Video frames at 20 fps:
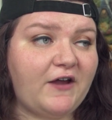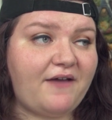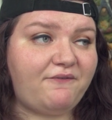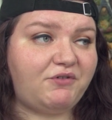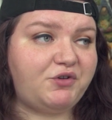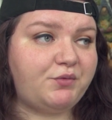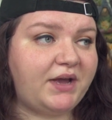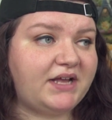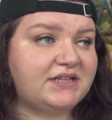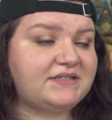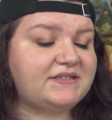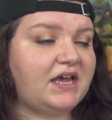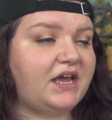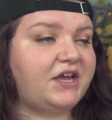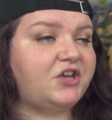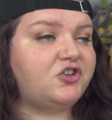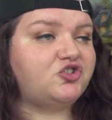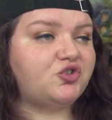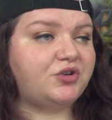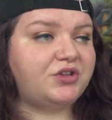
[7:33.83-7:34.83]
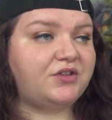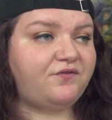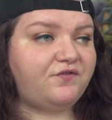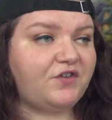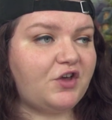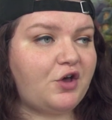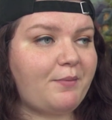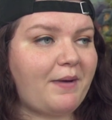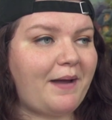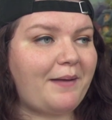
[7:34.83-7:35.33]
Heavyweights. I enjoyed the
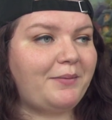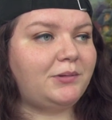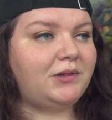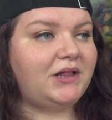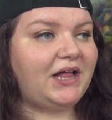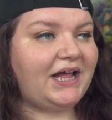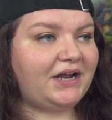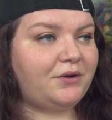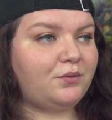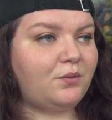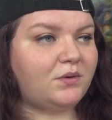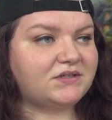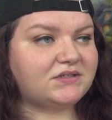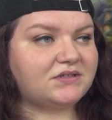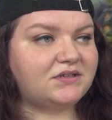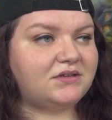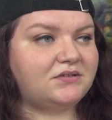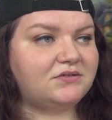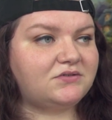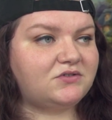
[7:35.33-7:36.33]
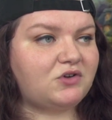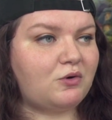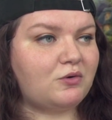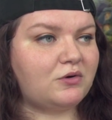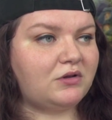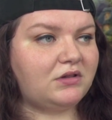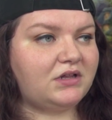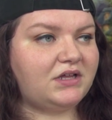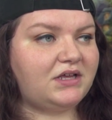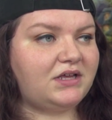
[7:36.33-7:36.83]
film. I'm glad it wasn't
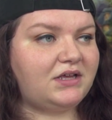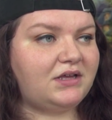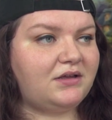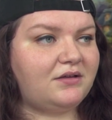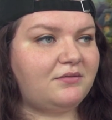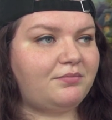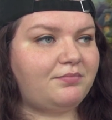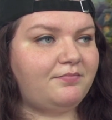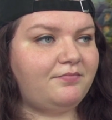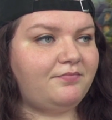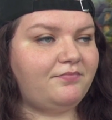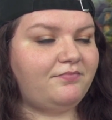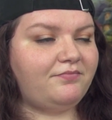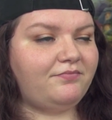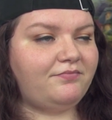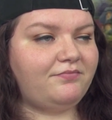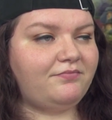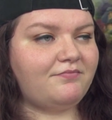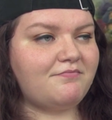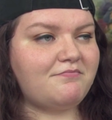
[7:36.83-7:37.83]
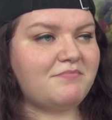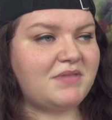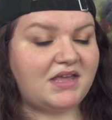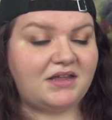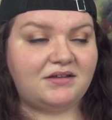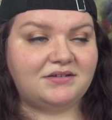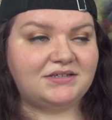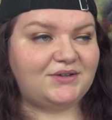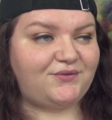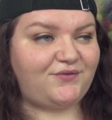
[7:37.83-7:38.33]
totally
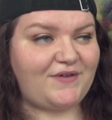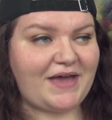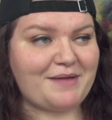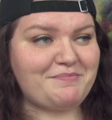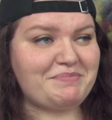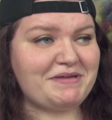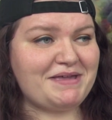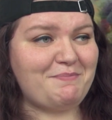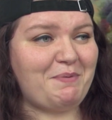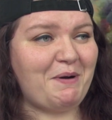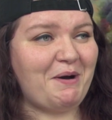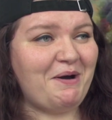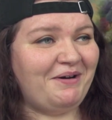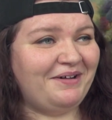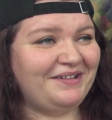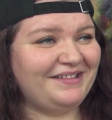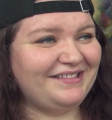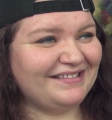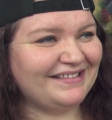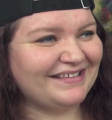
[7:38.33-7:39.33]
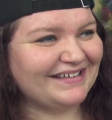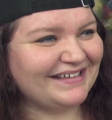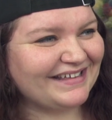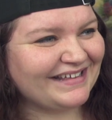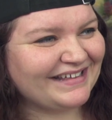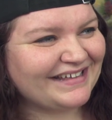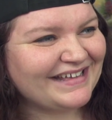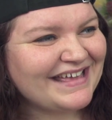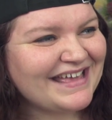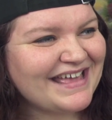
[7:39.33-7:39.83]
mean to fat people.
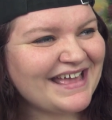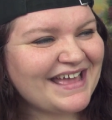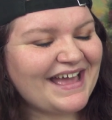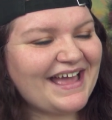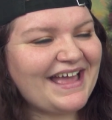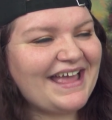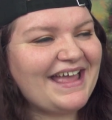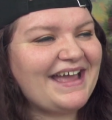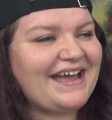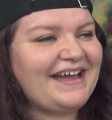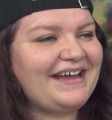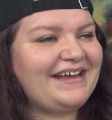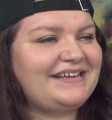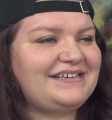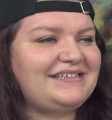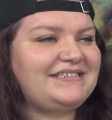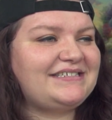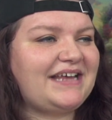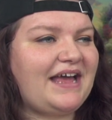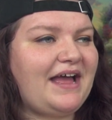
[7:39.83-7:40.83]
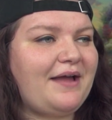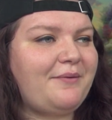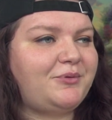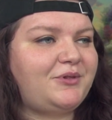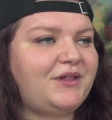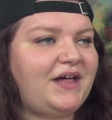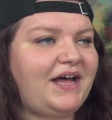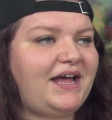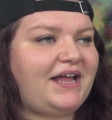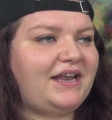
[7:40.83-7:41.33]
And I'm
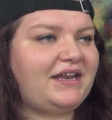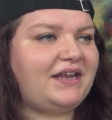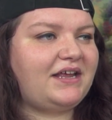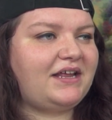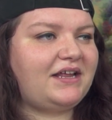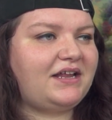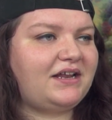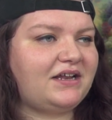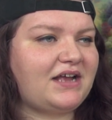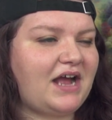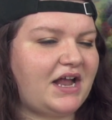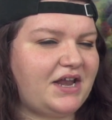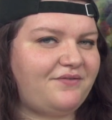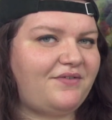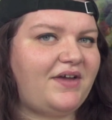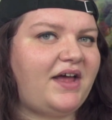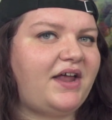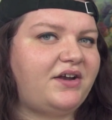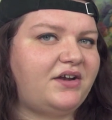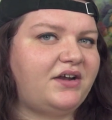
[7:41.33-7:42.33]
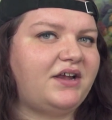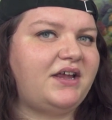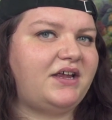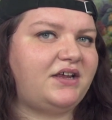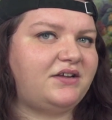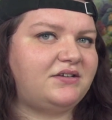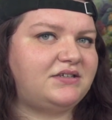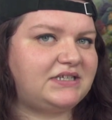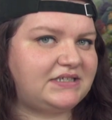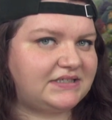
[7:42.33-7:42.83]
glad it kind of had
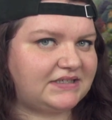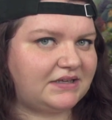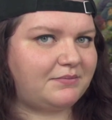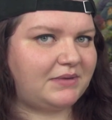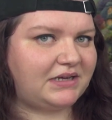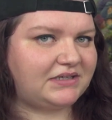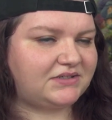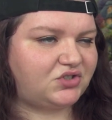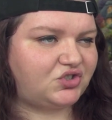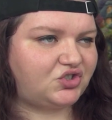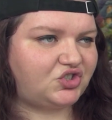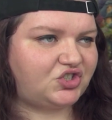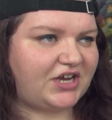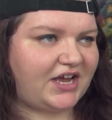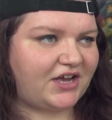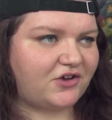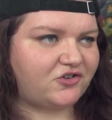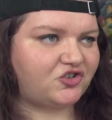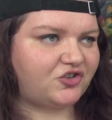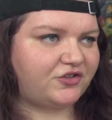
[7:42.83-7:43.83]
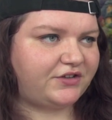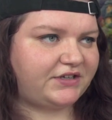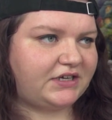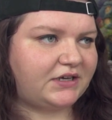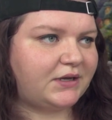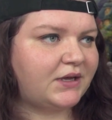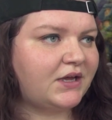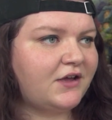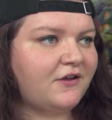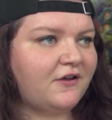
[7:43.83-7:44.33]
a decent message,
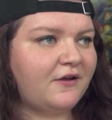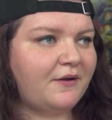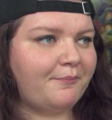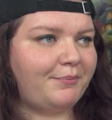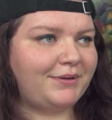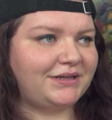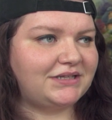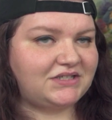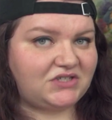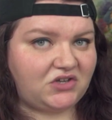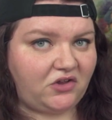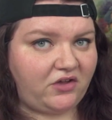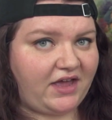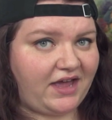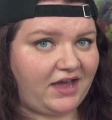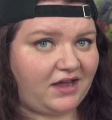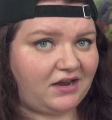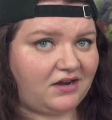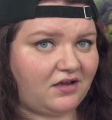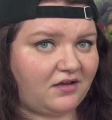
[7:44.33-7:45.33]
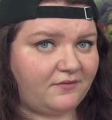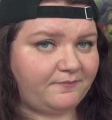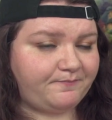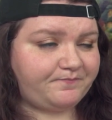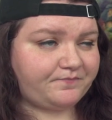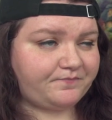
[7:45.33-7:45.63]
actually, but still had